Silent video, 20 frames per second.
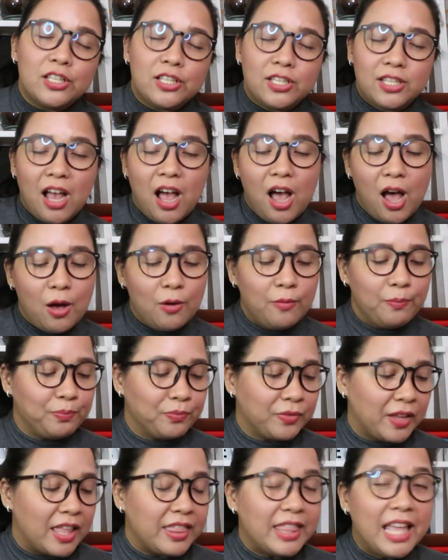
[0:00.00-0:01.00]
So
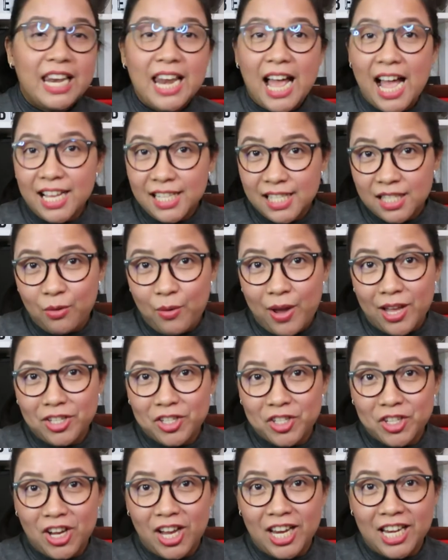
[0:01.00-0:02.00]
the last
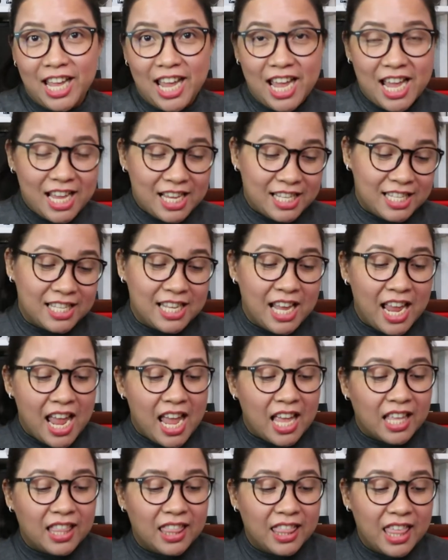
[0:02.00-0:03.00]
question is
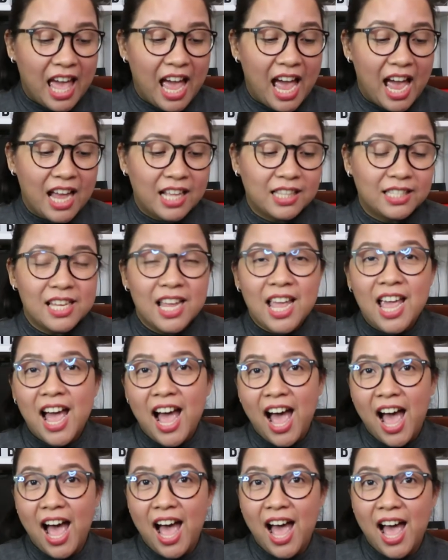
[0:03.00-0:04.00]
that
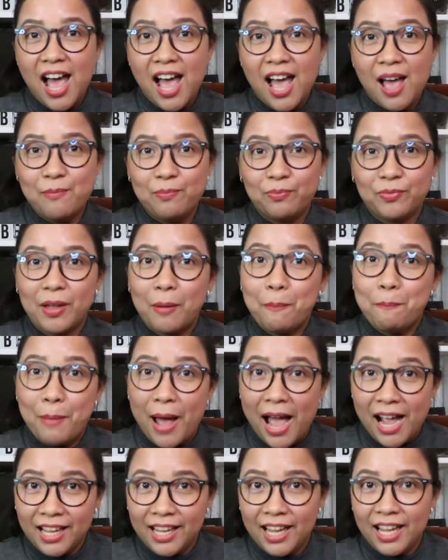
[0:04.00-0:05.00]
um,
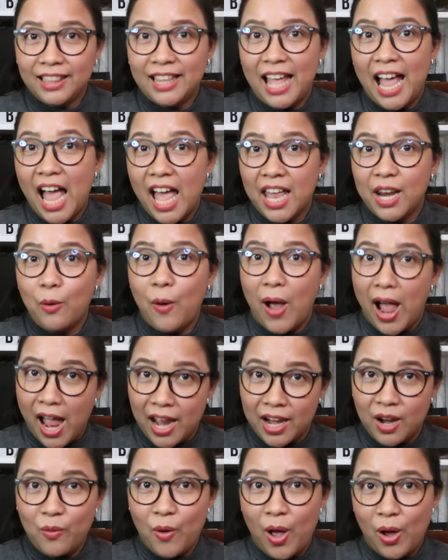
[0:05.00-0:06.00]
bakit
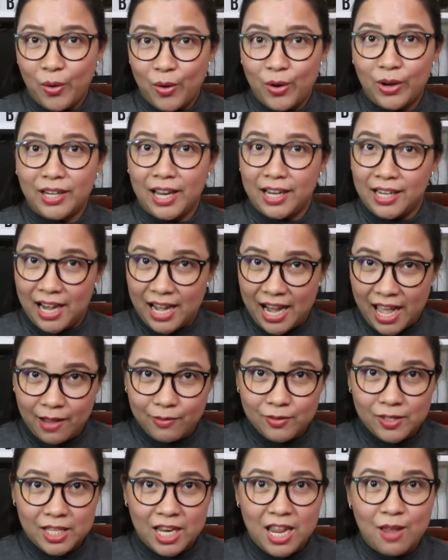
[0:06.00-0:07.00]
araw-araw ako ang
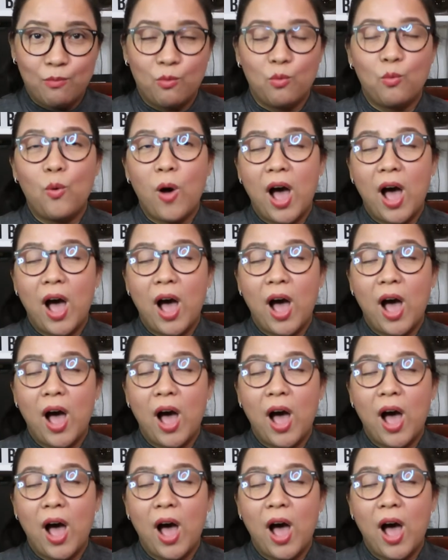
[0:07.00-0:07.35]
nagla-live stream?